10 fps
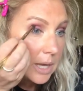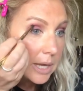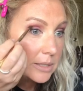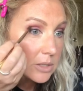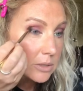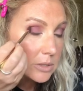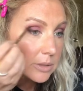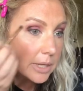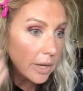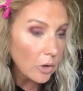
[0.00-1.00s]
And it's also
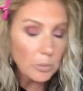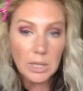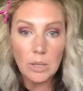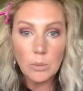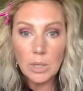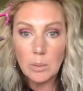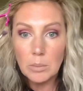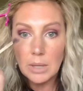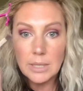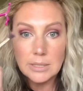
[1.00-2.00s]
gonna help me when I'm
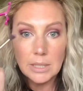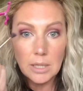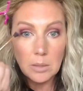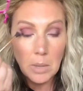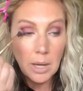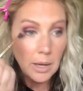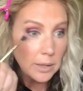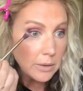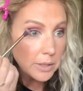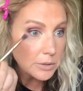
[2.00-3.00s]
blending in my
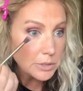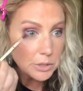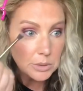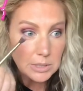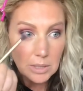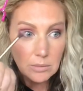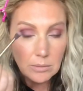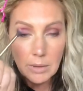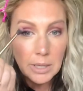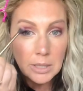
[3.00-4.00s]
eyeliner too, because I don't
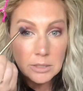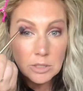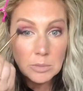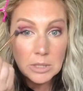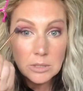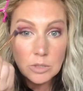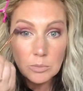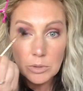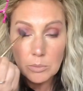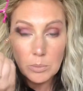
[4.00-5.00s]
like it to be
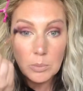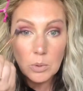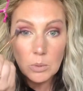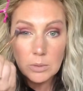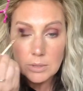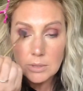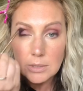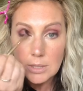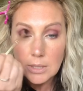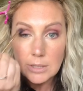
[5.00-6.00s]
super bold and
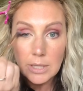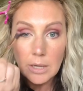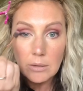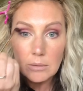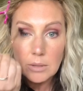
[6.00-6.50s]
standing out.